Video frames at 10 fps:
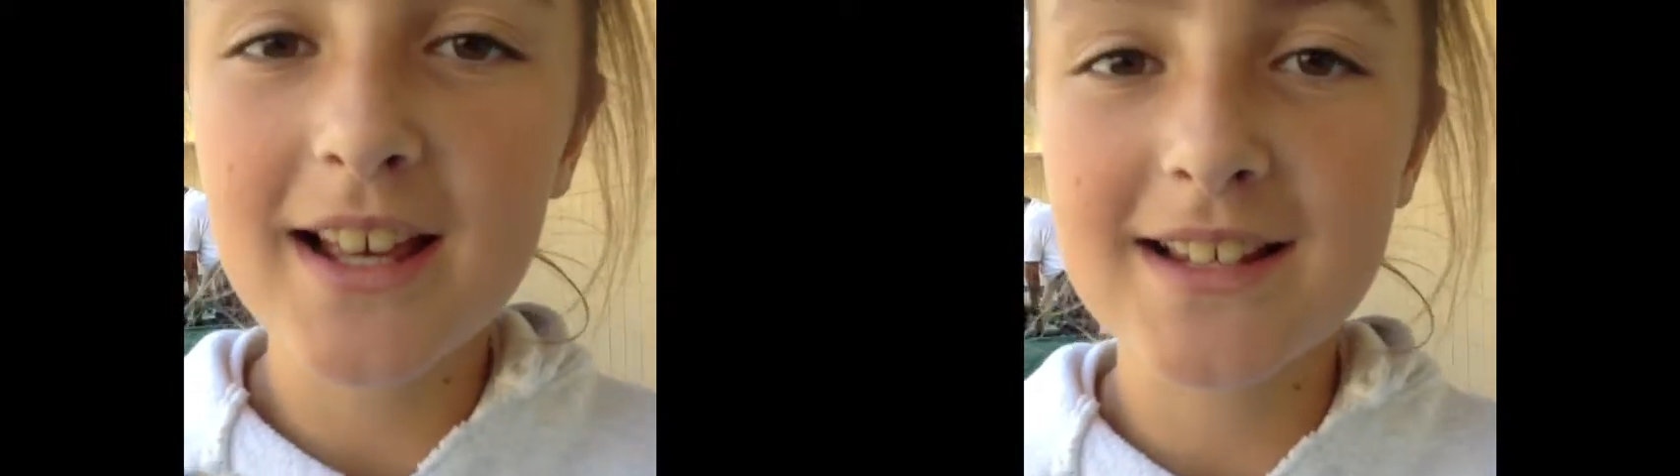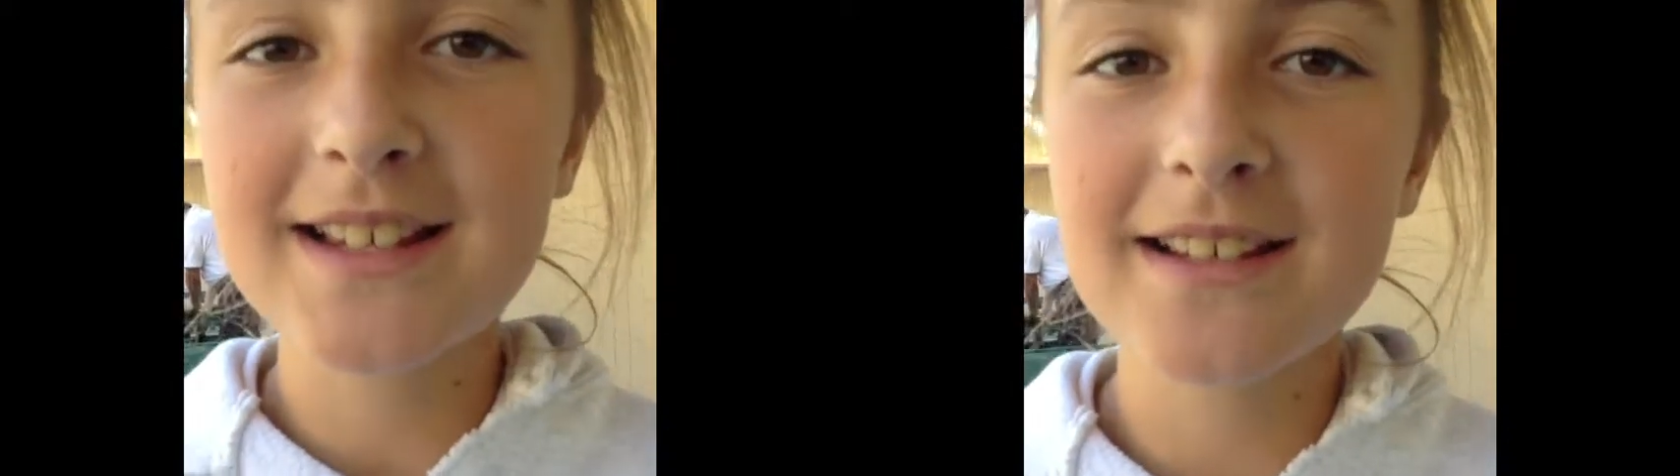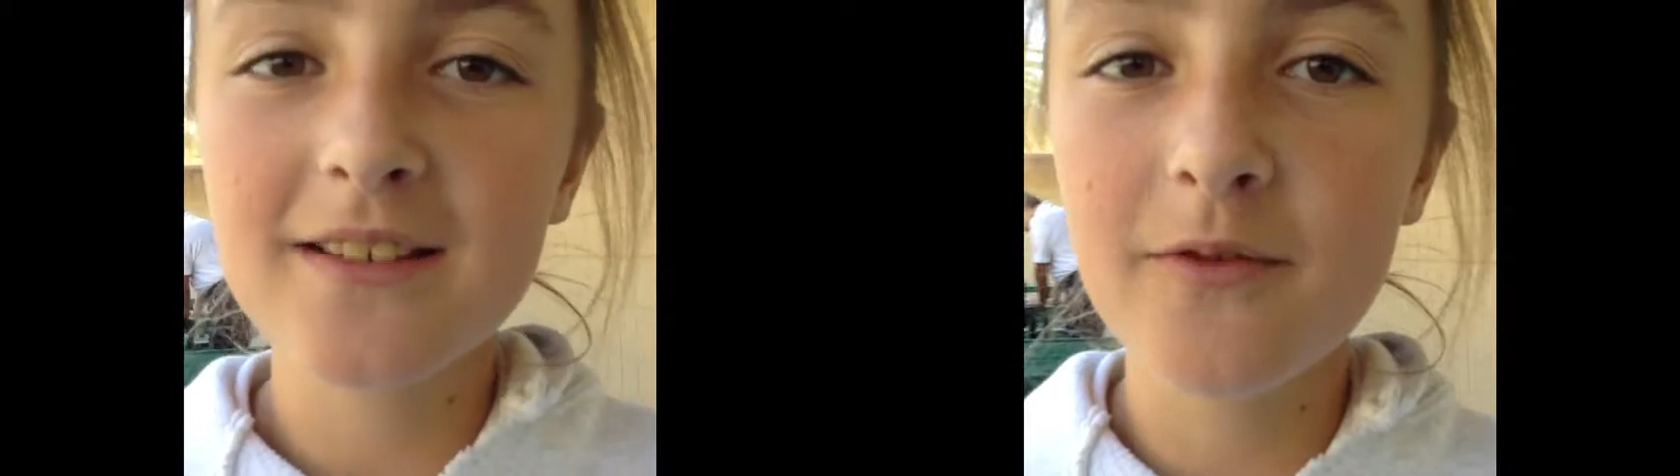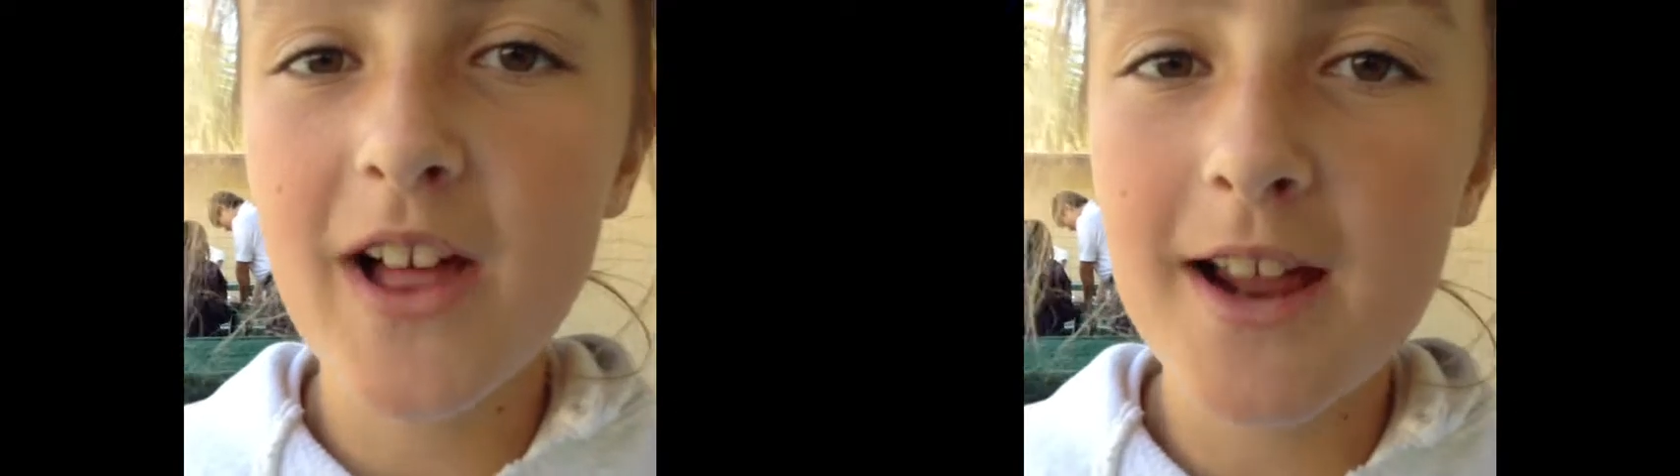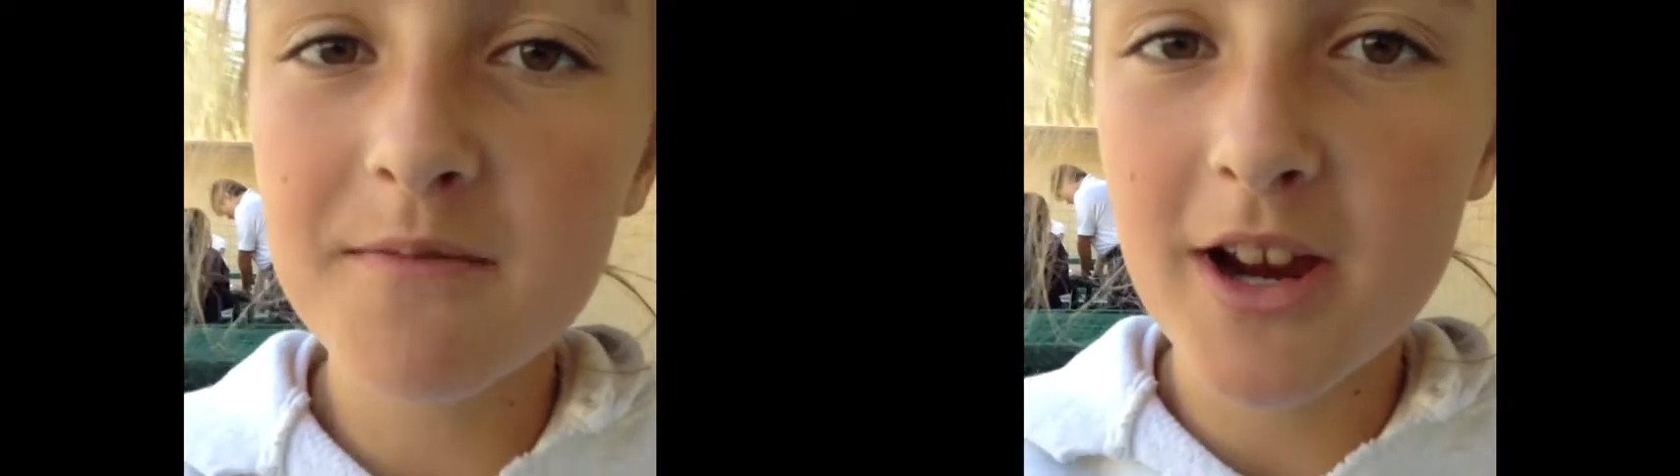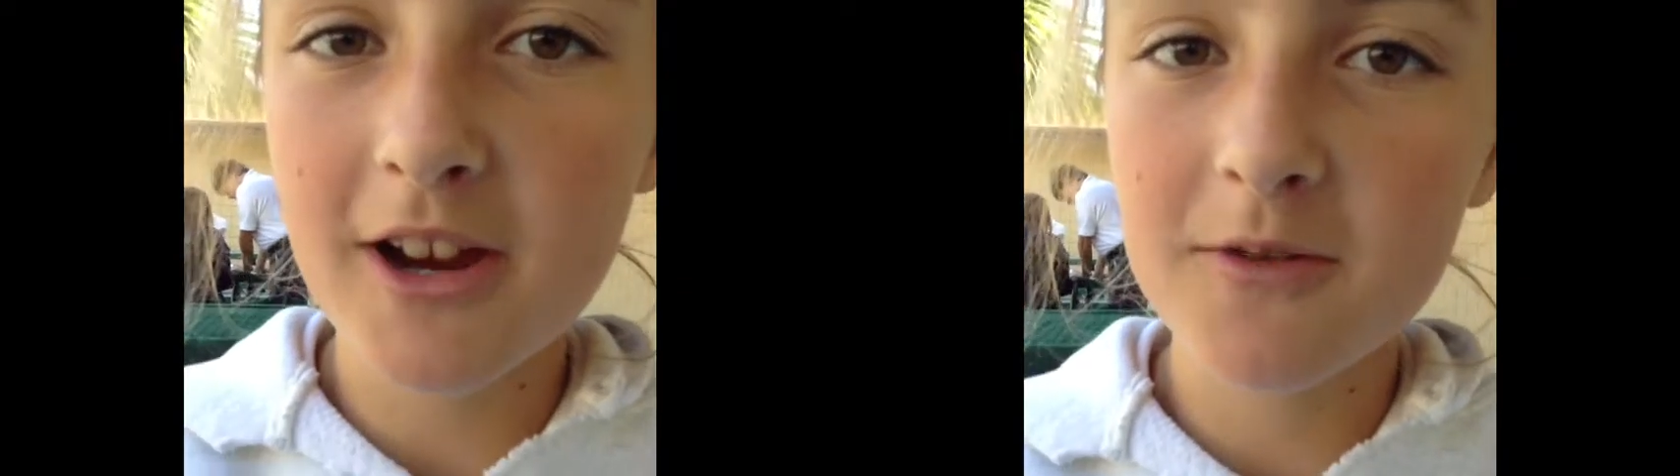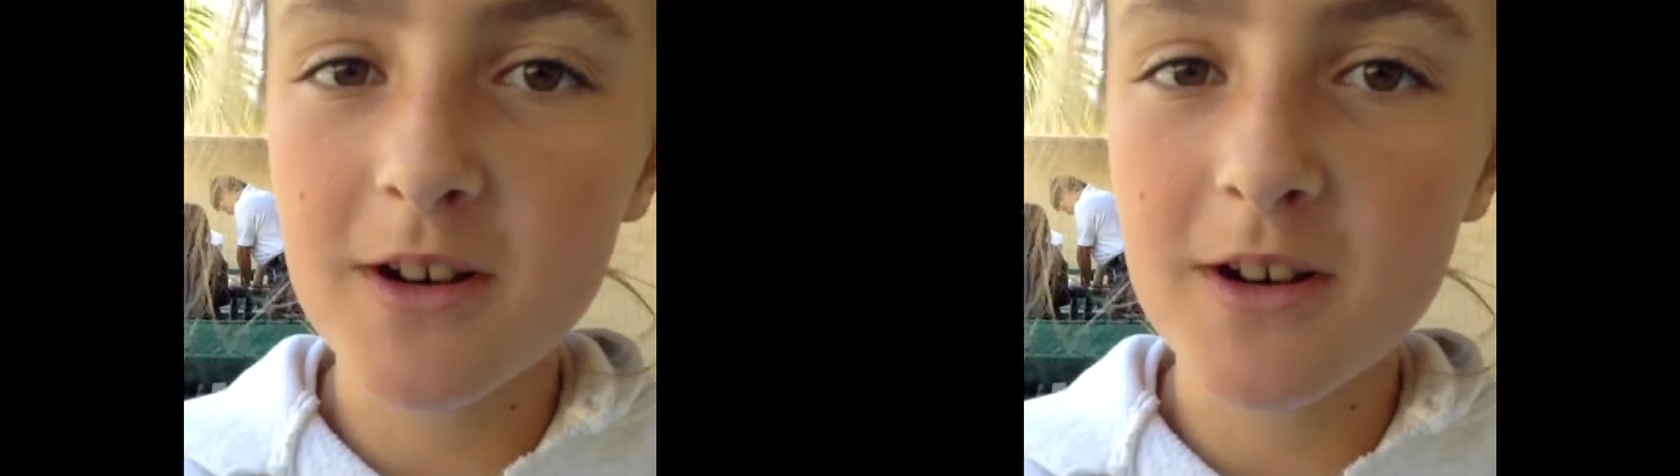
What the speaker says: is flat and barren,